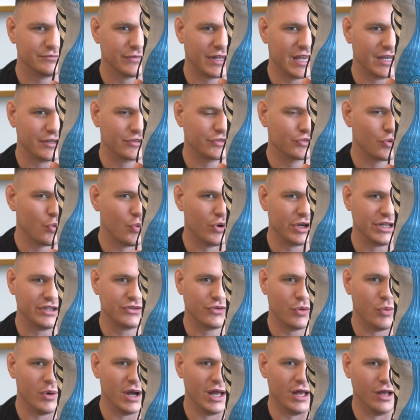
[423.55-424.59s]
like
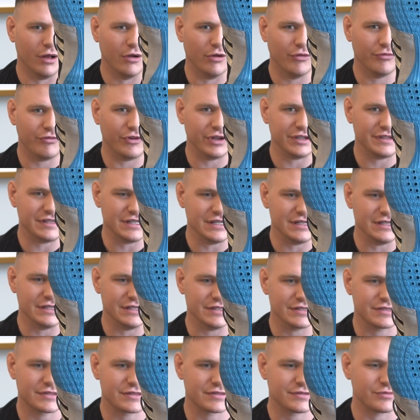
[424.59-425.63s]
2012
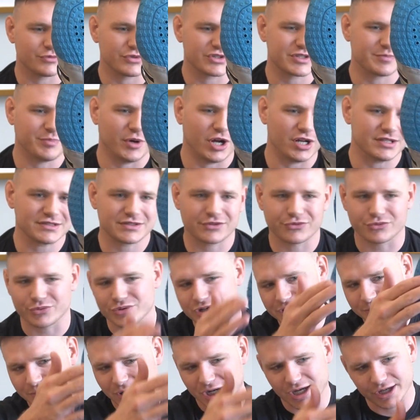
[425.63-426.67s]
Adidas Response
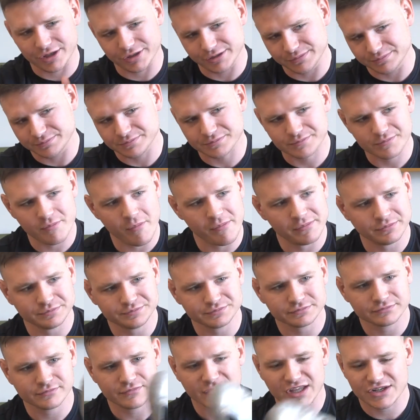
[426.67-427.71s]
3 bottom.
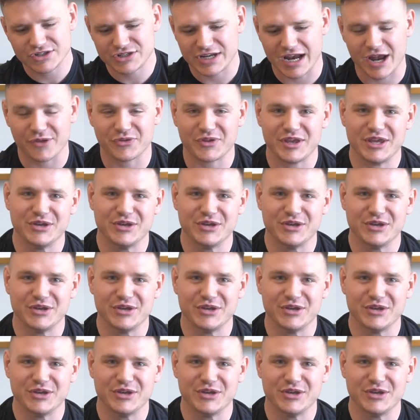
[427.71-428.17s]
Shout out to